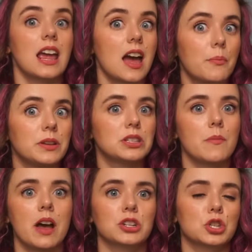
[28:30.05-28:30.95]
happened to
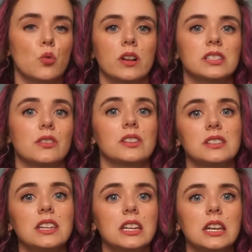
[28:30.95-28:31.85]
match the ones at the
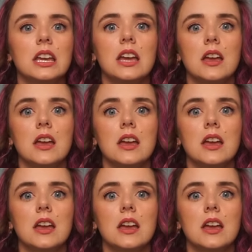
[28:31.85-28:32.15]
scene,